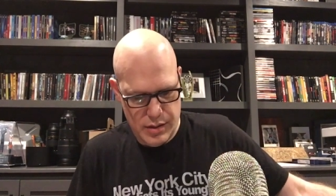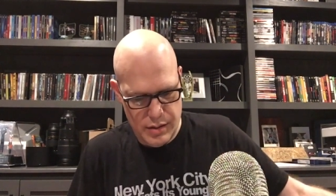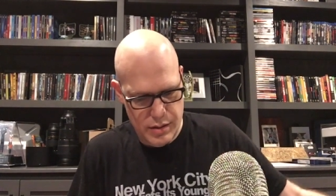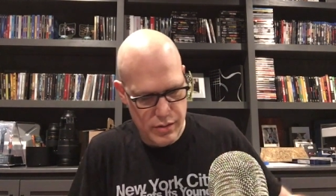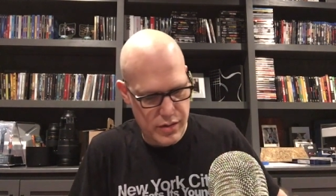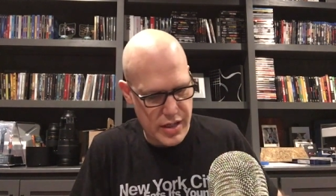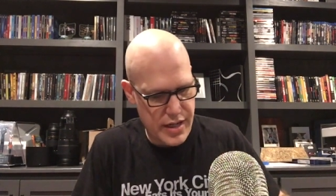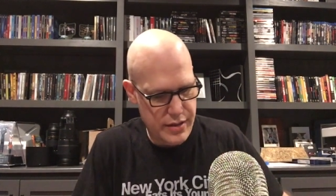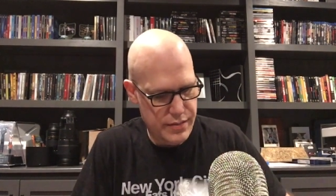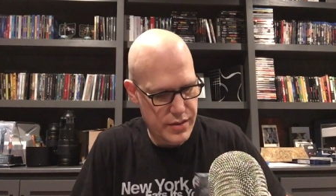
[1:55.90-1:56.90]
Alright.
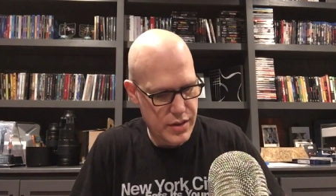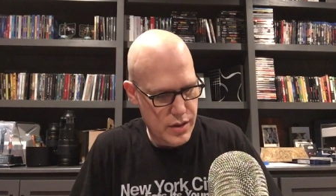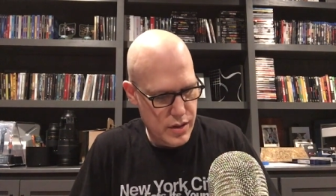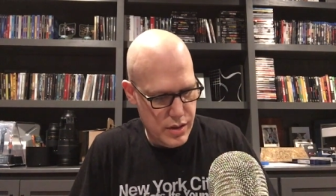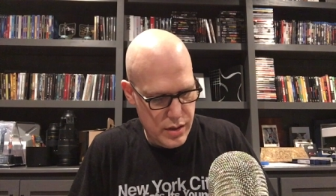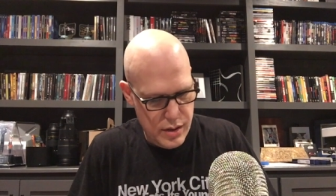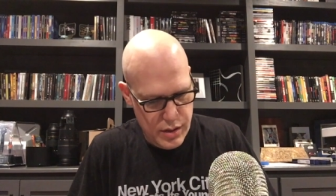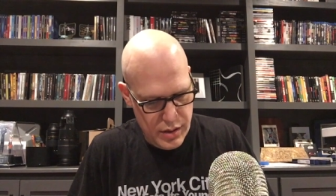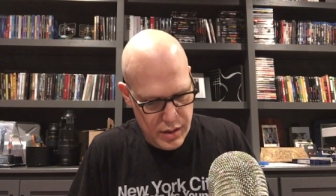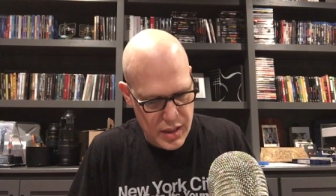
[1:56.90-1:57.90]

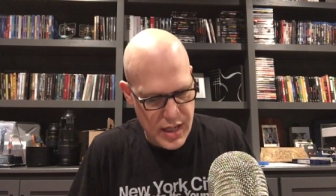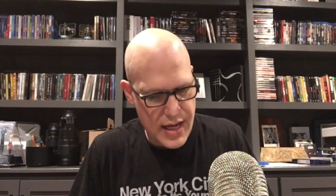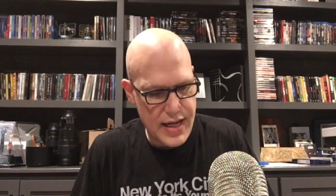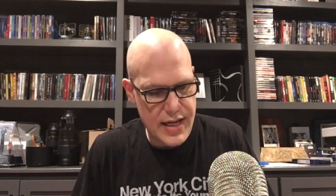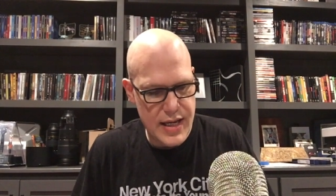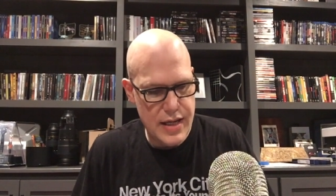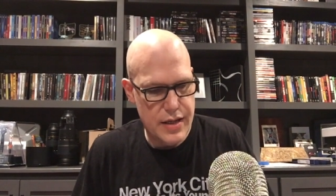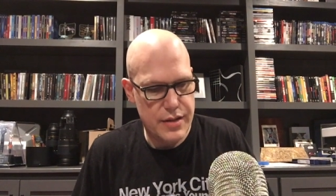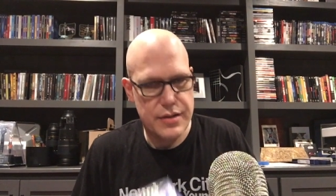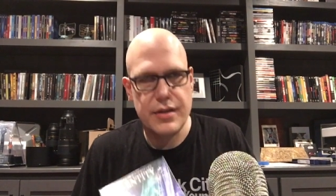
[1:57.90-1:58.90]
And it
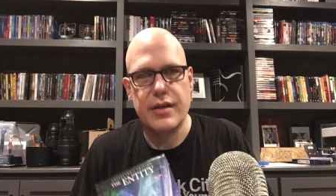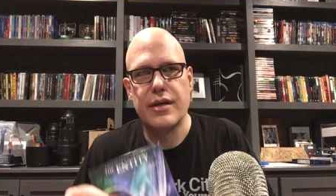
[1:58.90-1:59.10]
is